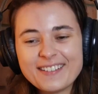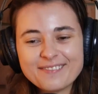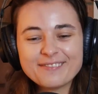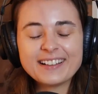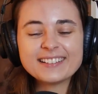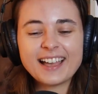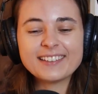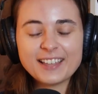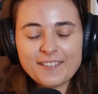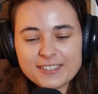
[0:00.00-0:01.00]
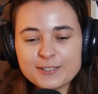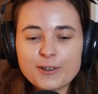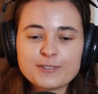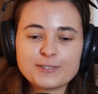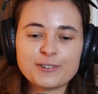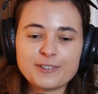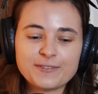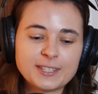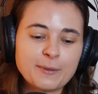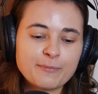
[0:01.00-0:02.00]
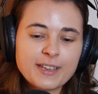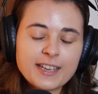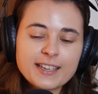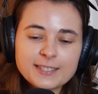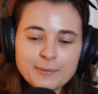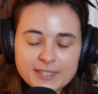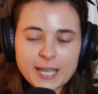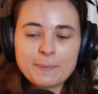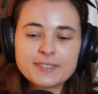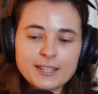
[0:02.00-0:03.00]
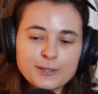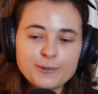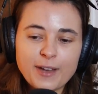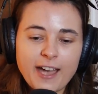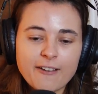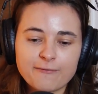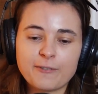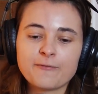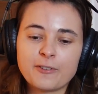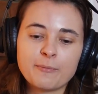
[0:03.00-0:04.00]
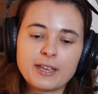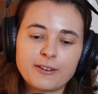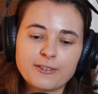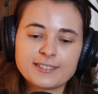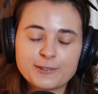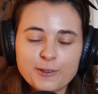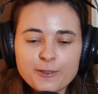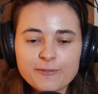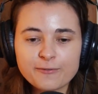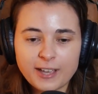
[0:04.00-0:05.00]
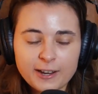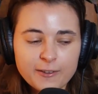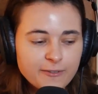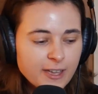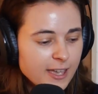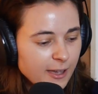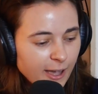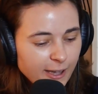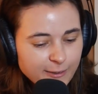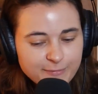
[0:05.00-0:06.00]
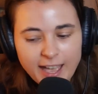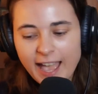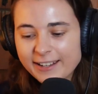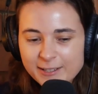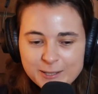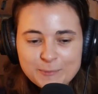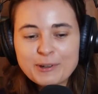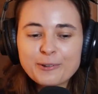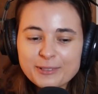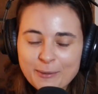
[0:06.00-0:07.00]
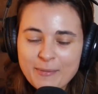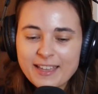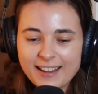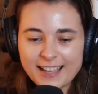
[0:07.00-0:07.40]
right. Well, I'd love to know sort of some tips that you have for filmmakers. I know you've kind of sprinkled them in